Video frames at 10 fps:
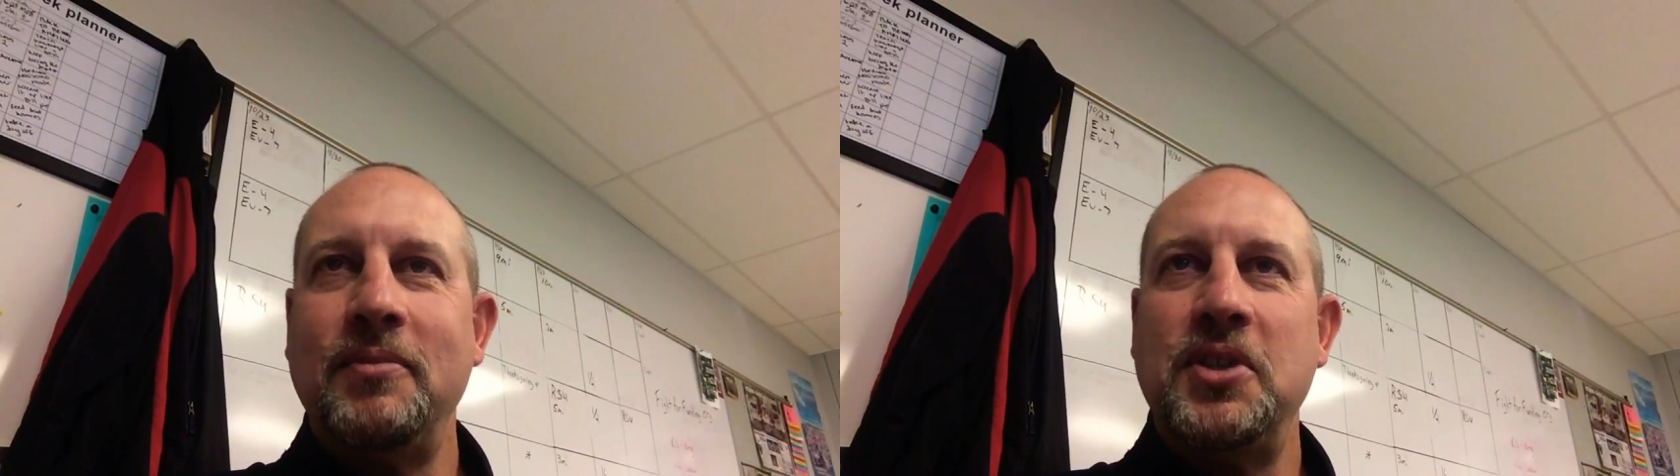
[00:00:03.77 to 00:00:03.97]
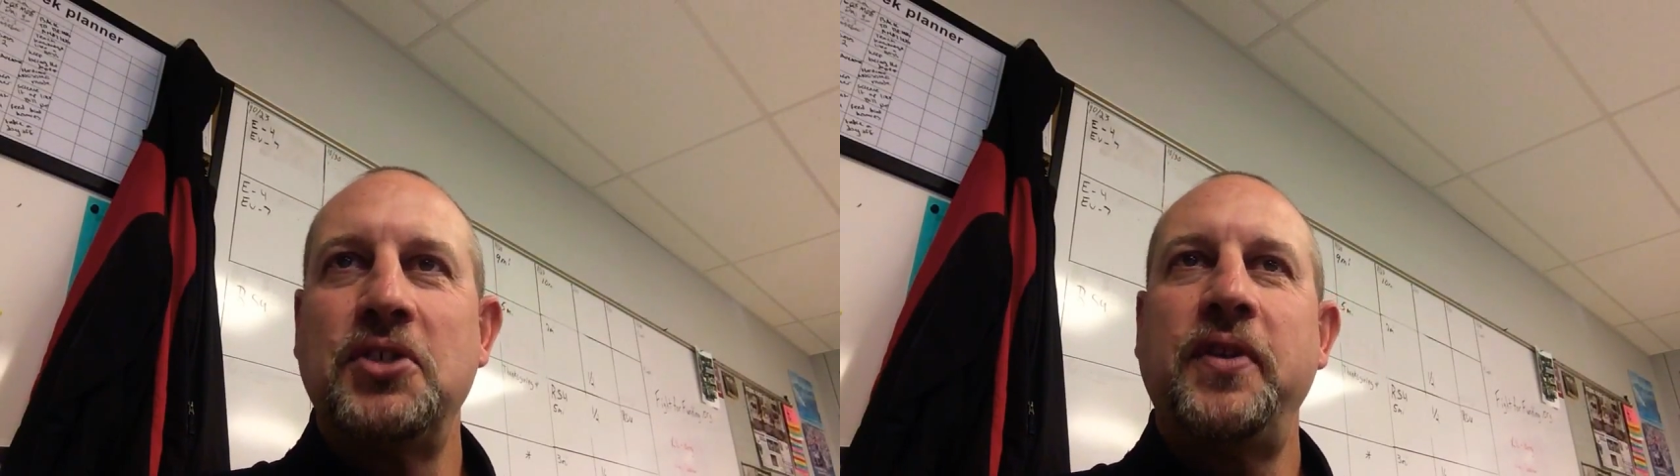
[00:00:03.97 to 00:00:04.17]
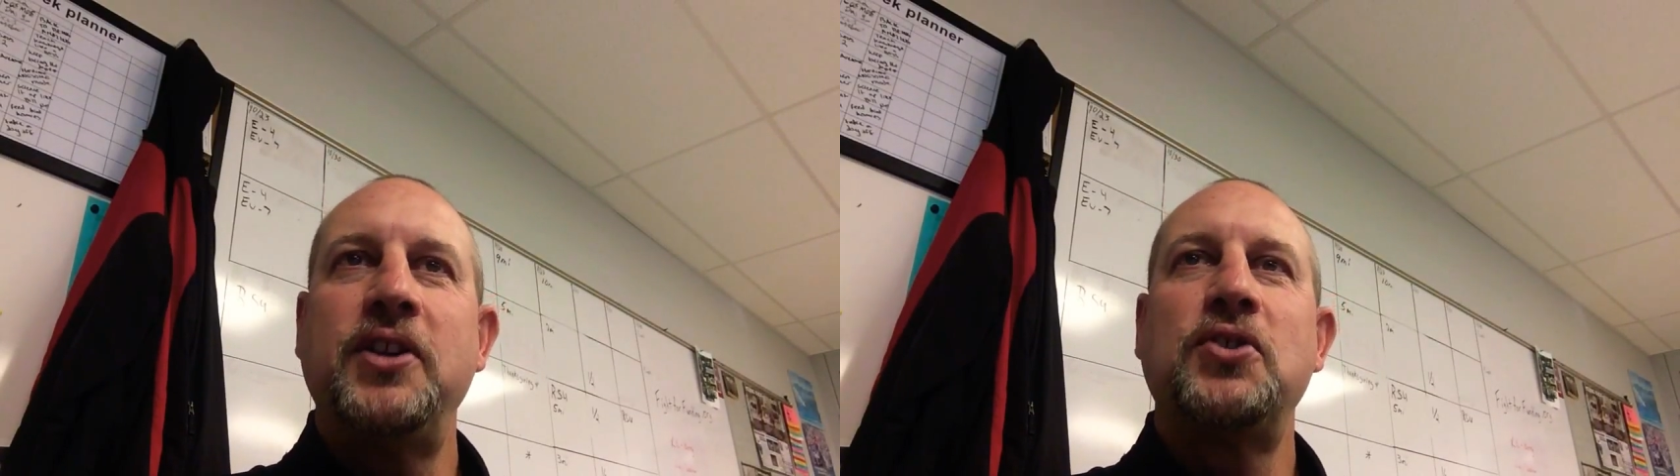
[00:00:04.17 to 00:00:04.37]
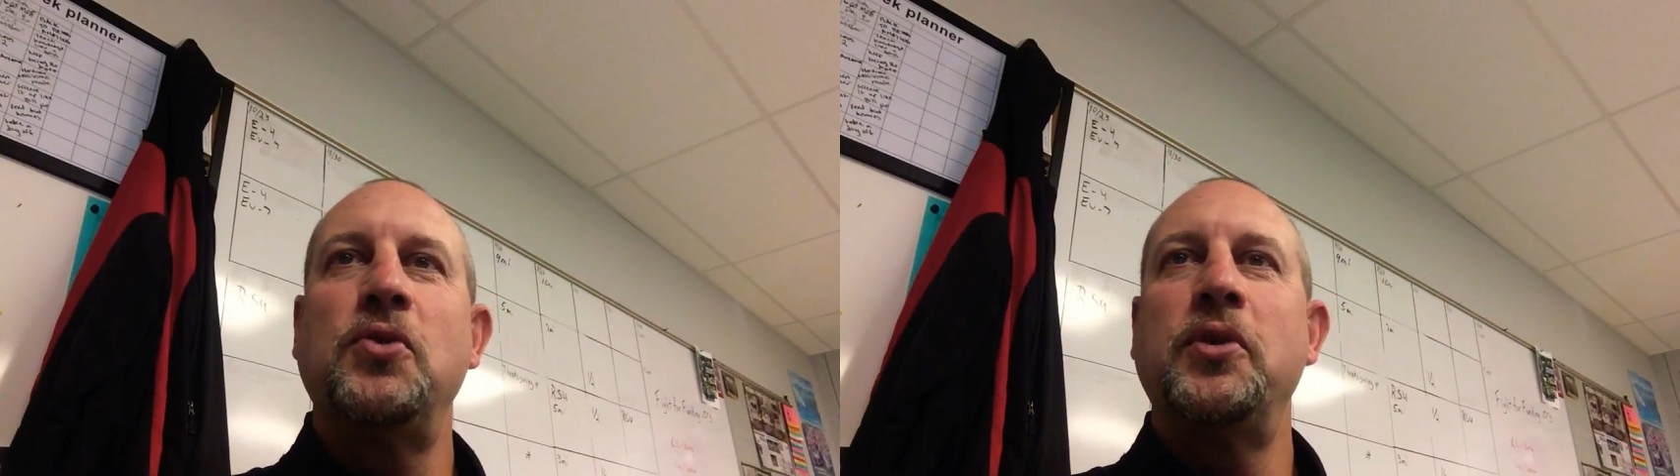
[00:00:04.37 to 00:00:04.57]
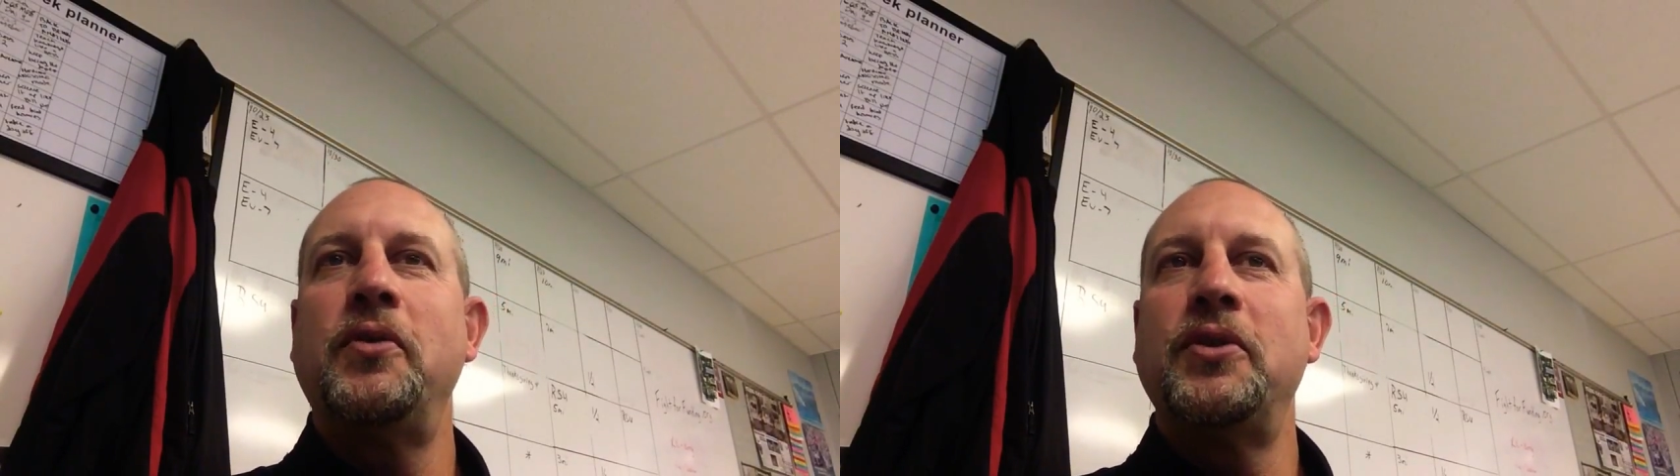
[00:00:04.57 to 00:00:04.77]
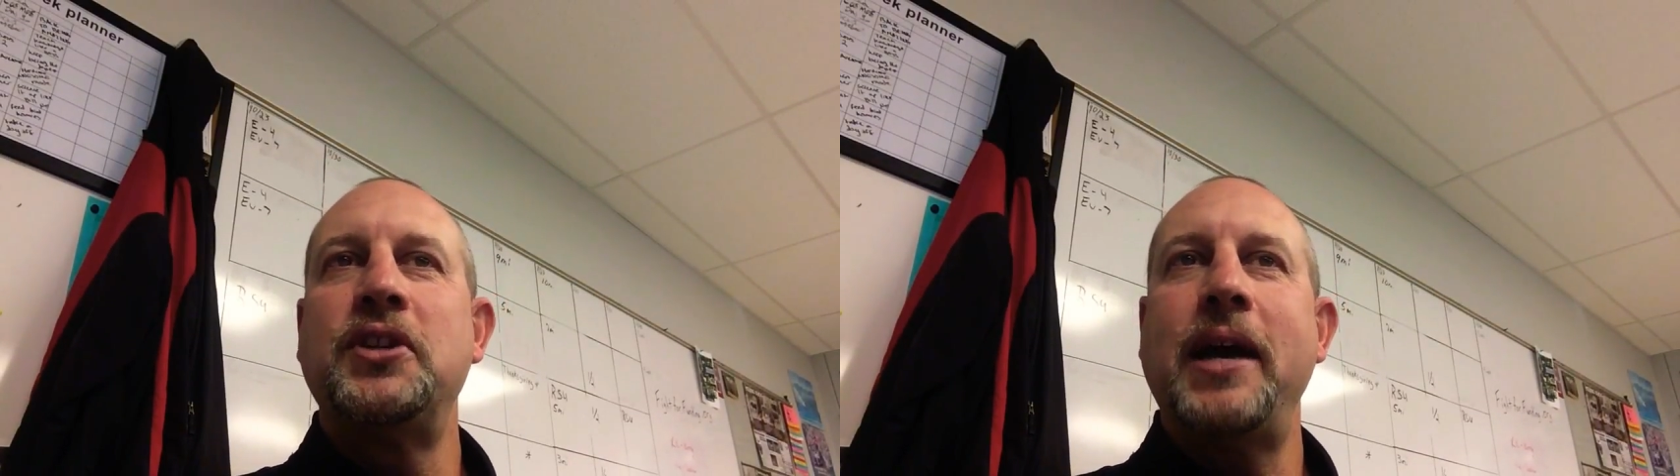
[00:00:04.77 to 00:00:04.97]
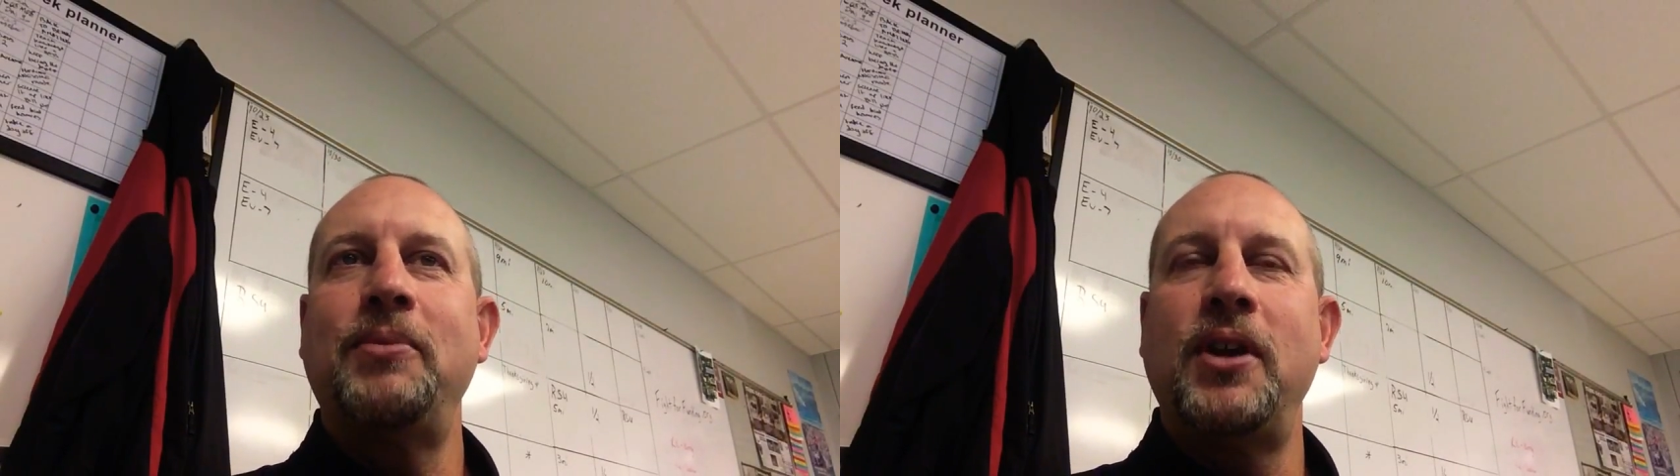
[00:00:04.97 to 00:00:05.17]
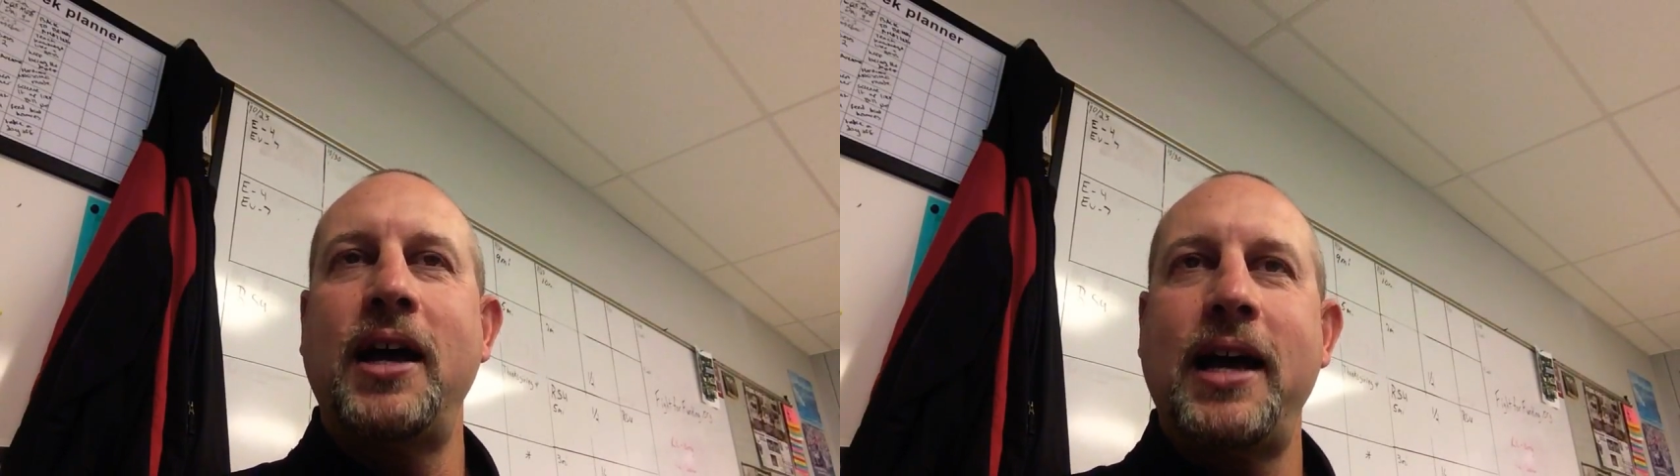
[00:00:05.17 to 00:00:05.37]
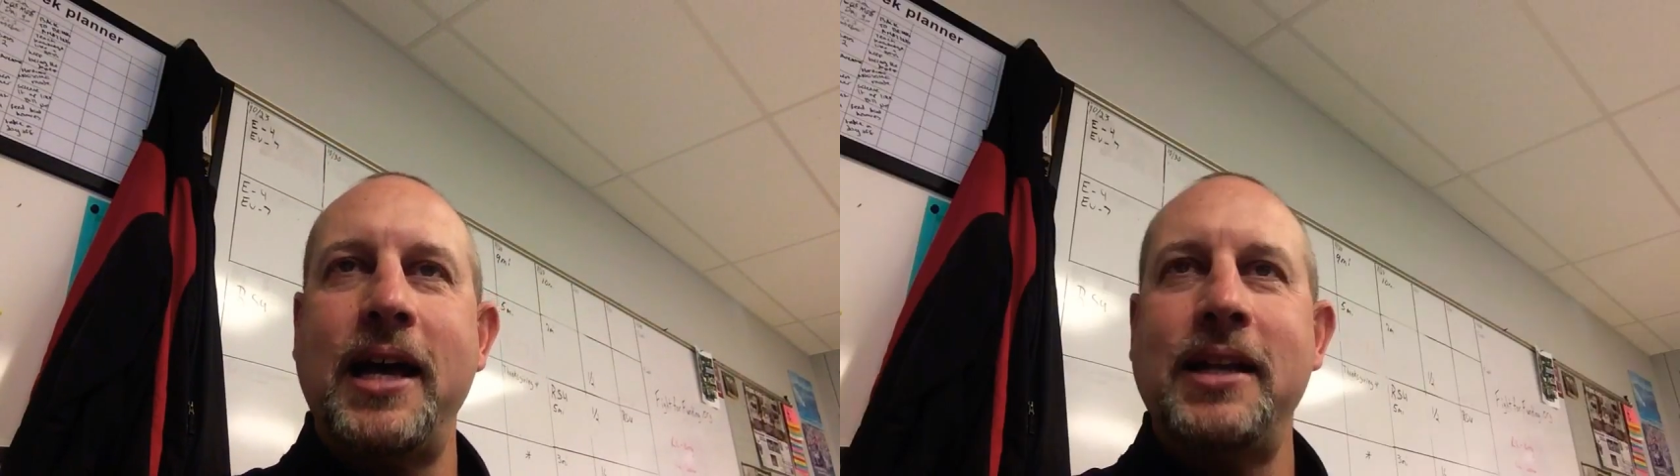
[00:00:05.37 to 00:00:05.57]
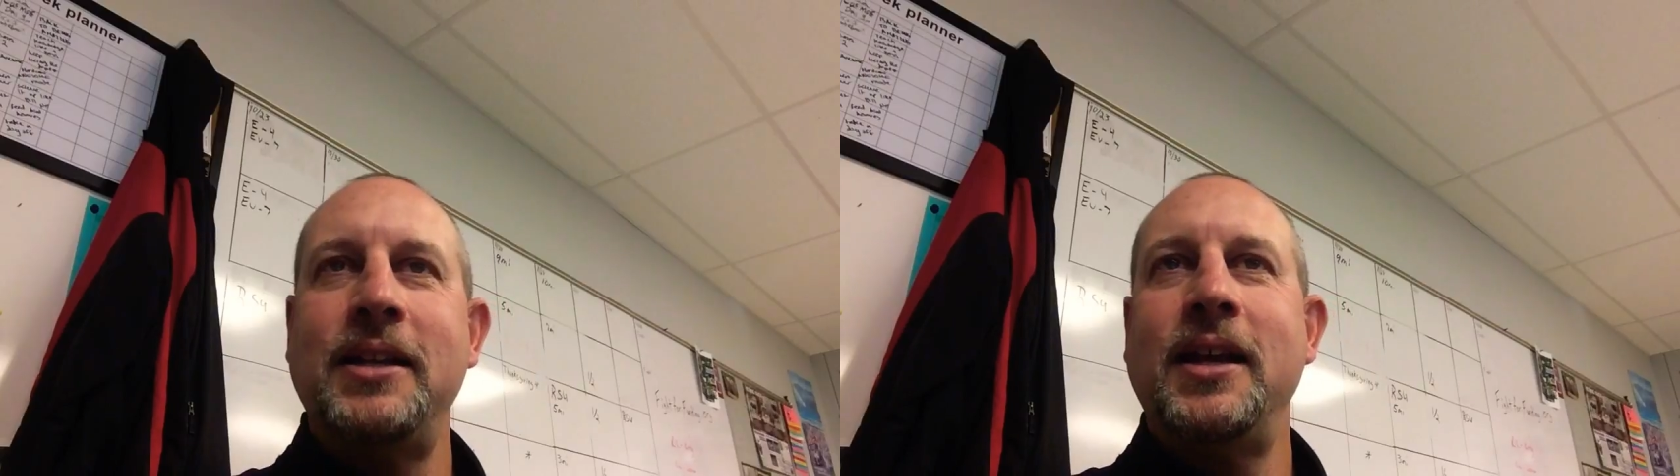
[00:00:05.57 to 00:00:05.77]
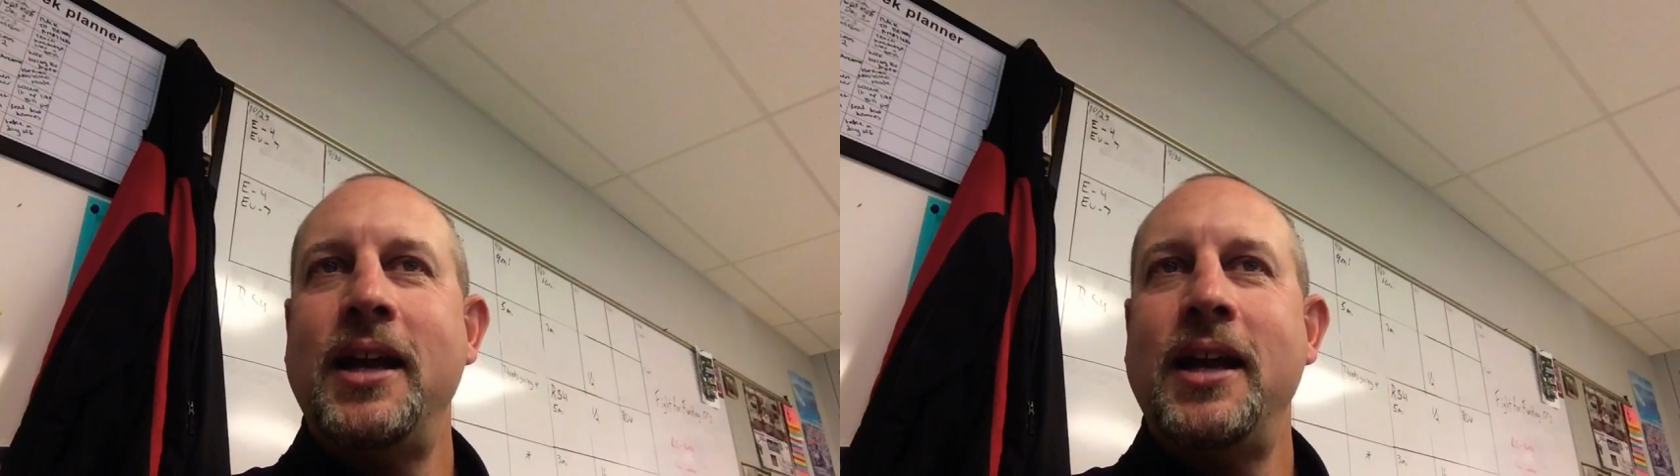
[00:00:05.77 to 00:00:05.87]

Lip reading: Just finished going over chapter 9,